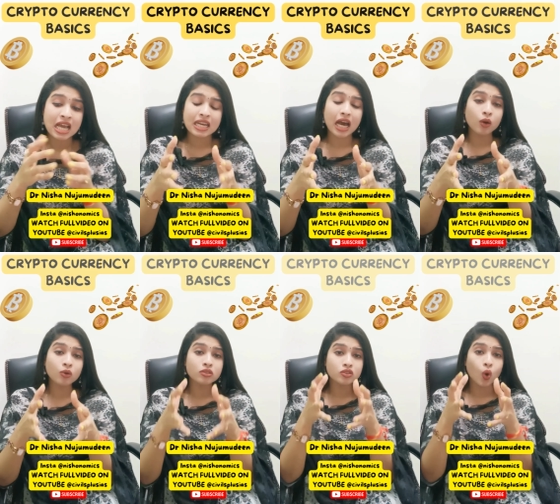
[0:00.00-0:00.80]

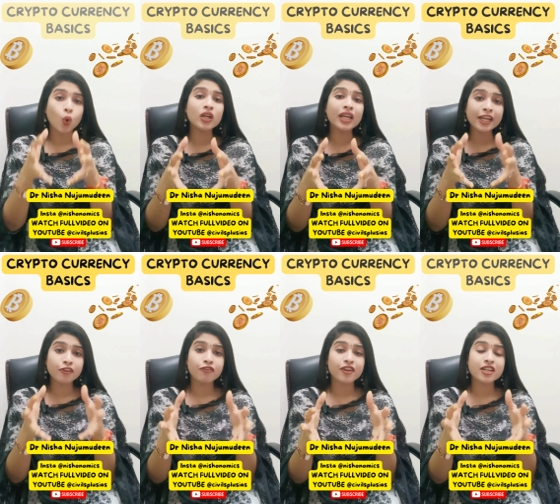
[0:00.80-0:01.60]
Now, the only
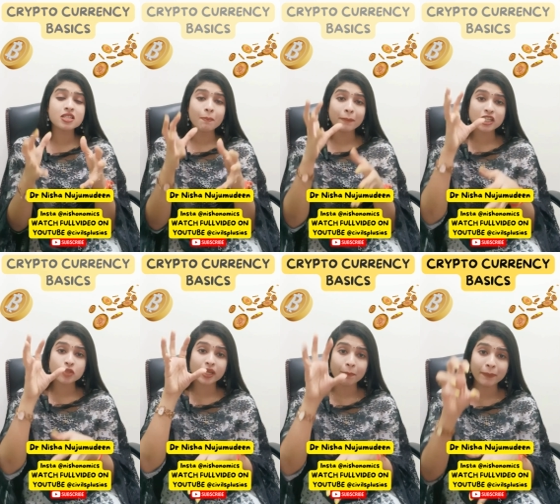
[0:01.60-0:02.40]
difference
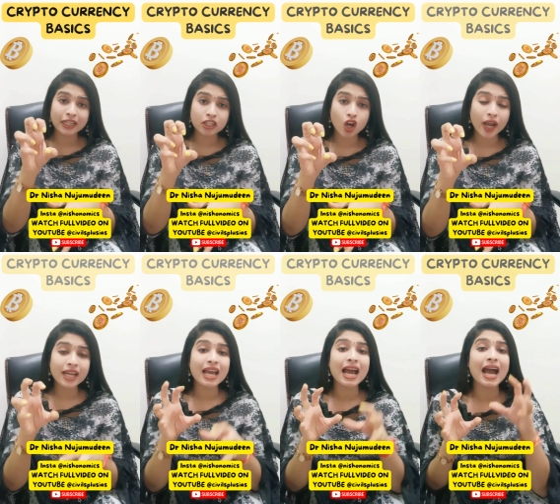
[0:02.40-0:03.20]
between a
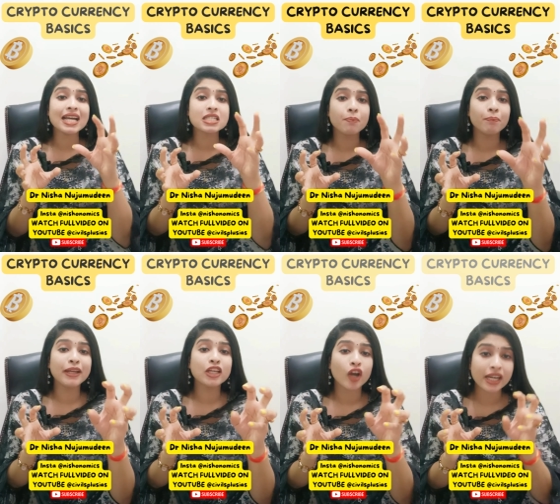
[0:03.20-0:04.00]
Bitcoin and a
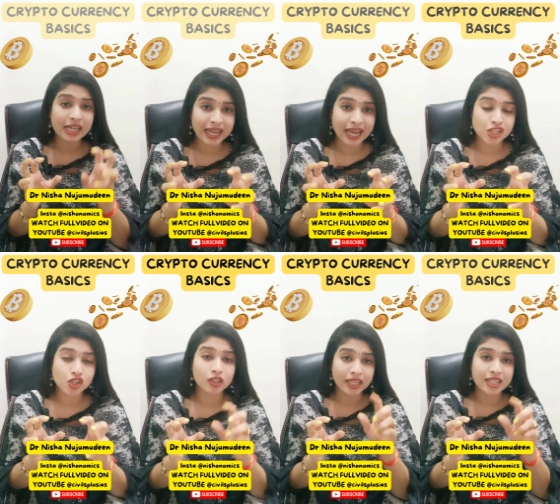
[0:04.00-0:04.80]
Bitcoin
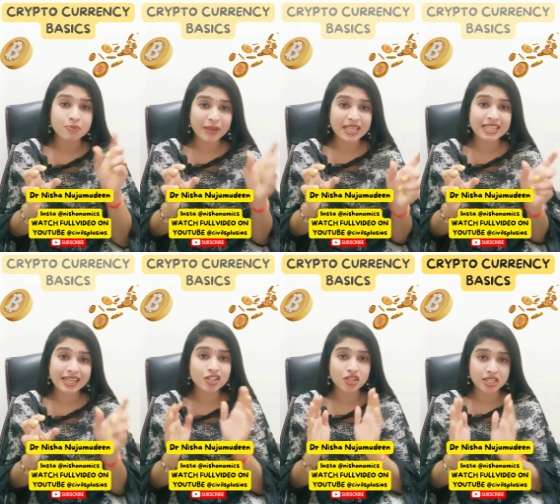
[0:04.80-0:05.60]
Cash, that is
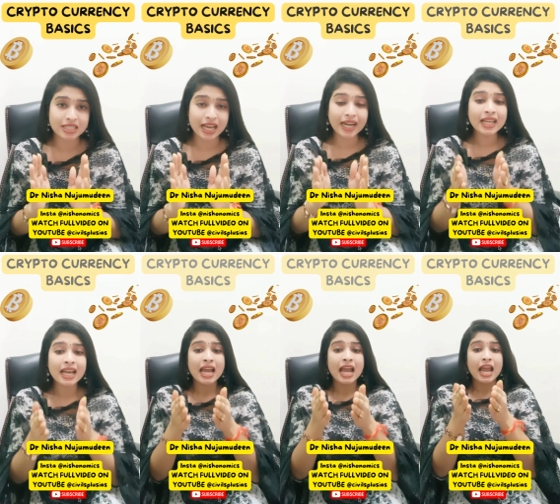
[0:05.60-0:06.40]
BCH, is that
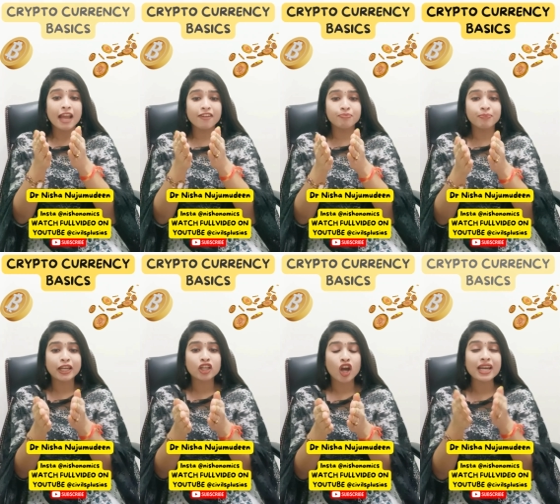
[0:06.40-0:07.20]
if
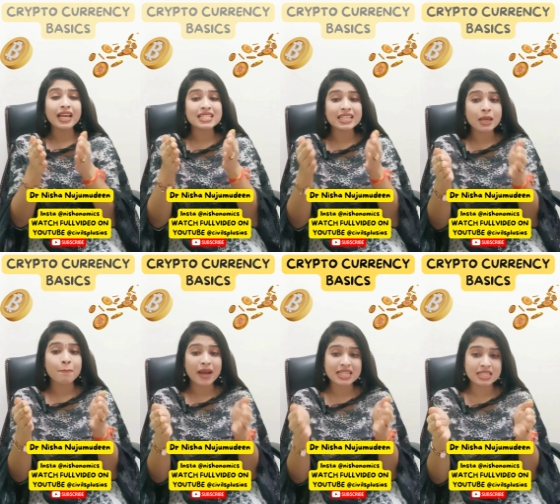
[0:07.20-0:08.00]
Bitcoin has a
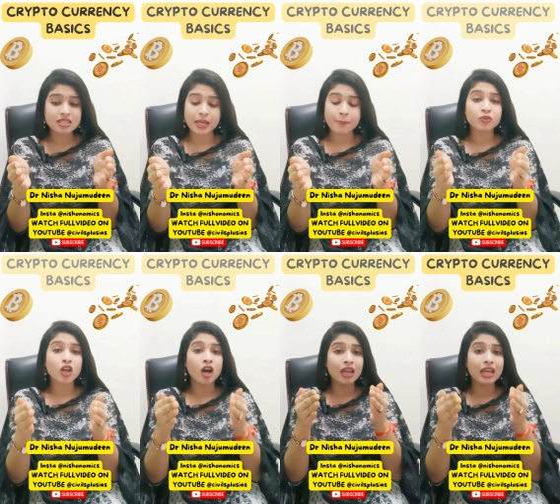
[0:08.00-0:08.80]
capacity,
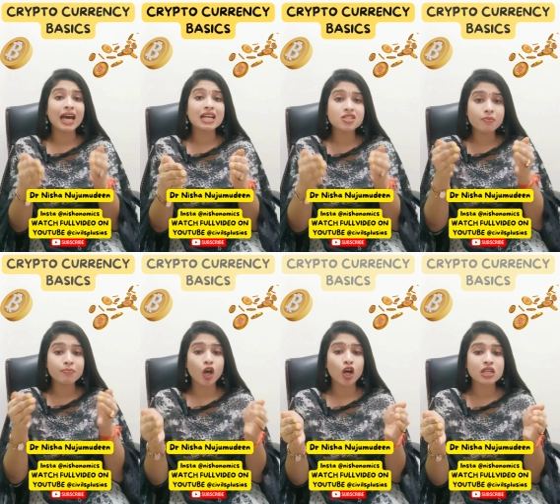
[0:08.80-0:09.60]
a larger
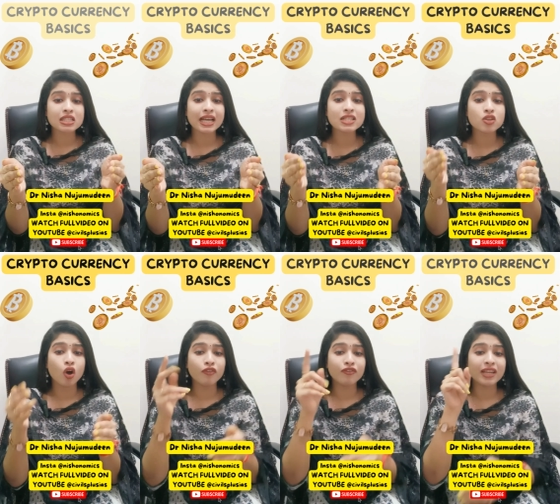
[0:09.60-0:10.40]
block size
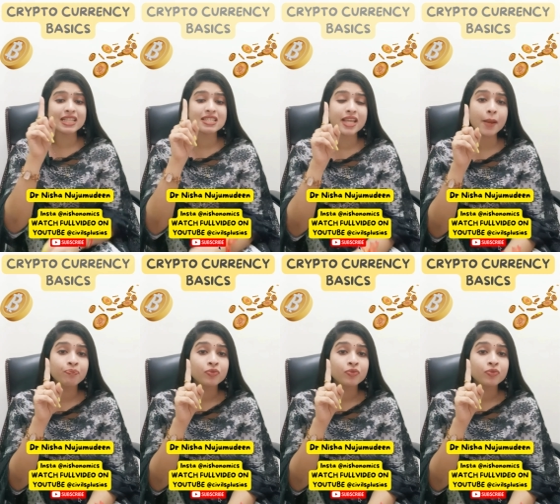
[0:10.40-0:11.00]
of let's say